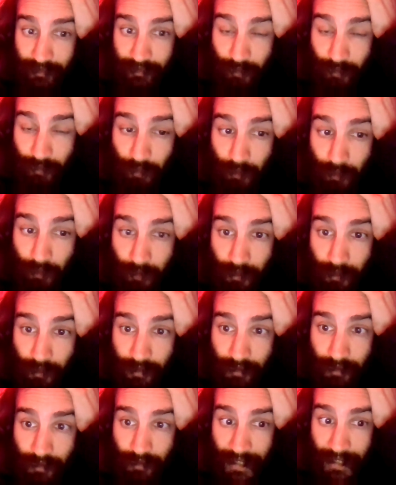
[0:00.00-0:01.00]
or
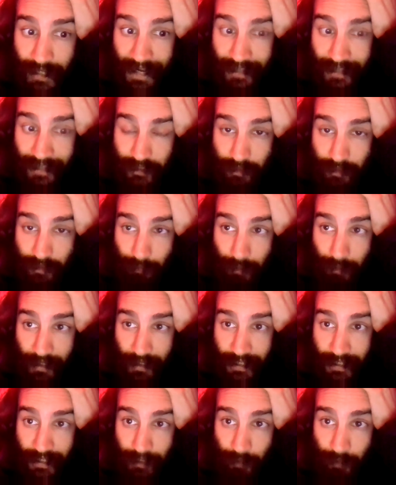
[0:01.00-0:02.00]
they act
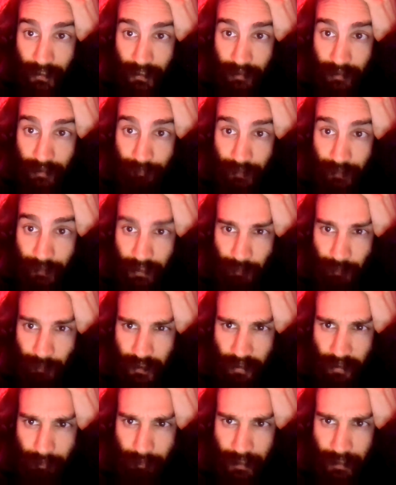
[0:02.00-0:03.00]
completely weird. It was
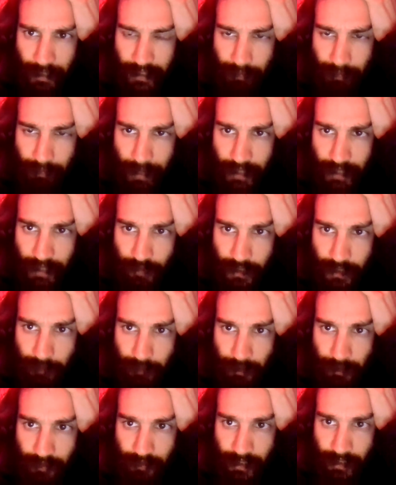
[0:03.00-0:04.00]
like being in the Matrix
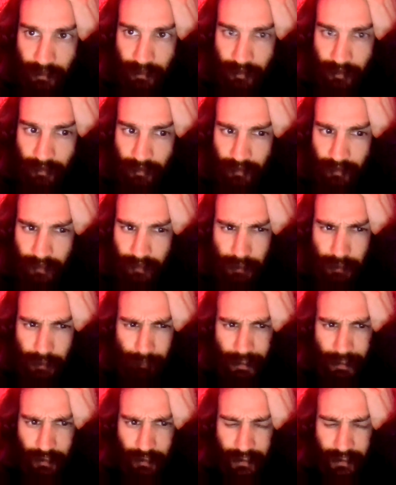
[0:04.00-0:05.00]
movie,
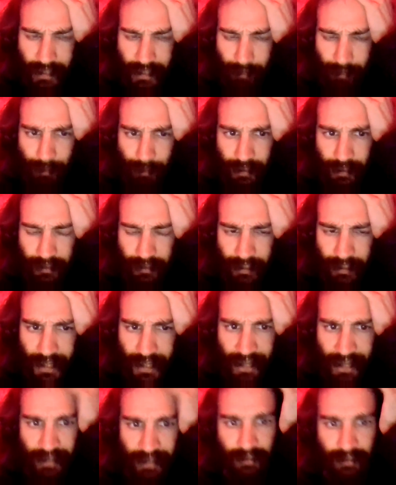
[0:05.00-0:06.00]
especially that bit at the
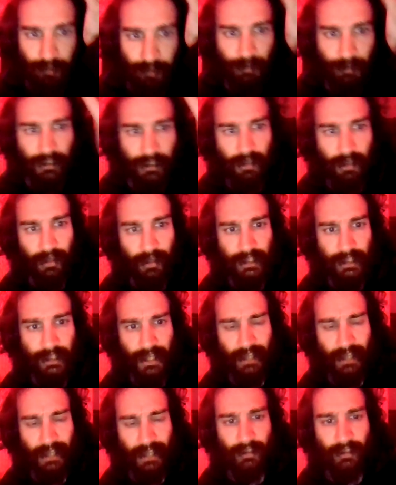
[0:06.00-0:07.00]
end with the guy's
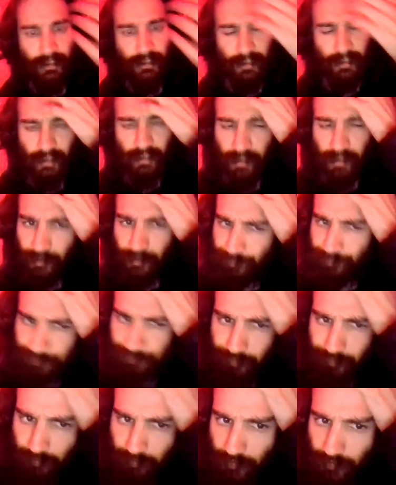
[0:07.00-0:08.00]
hand.
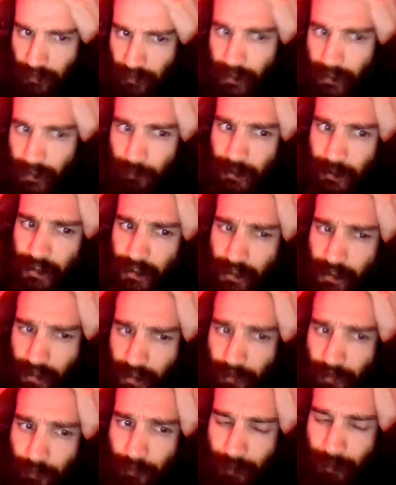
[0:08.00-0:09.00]
It was
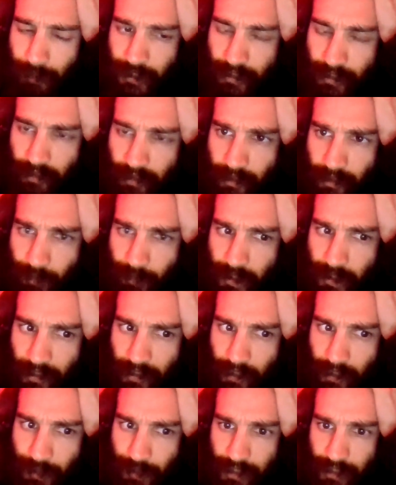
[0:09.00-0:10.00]
so bizarre. It was
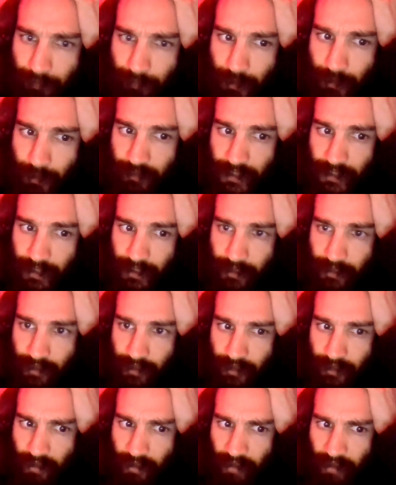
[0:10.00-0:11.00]
like I was in a movie.
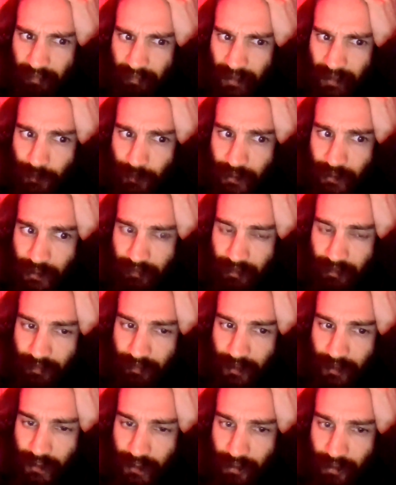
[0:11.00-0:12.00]
I felt it for the
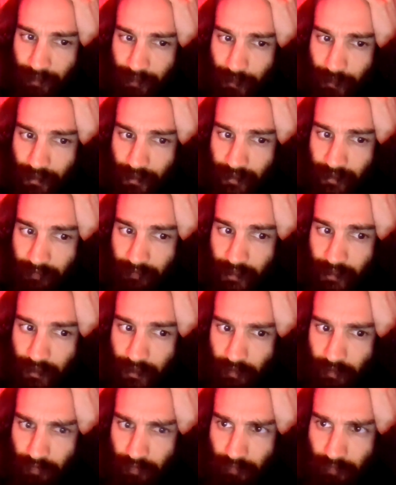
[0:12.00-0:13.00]
first time in my life.
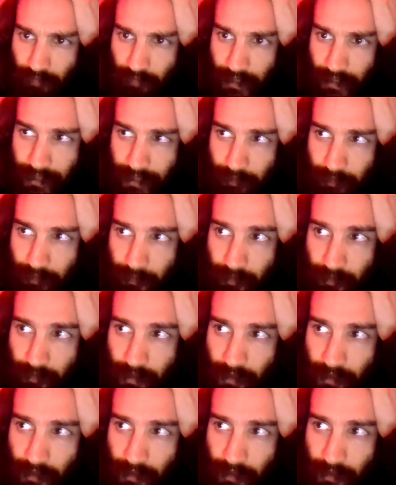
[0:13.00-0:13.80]
Real.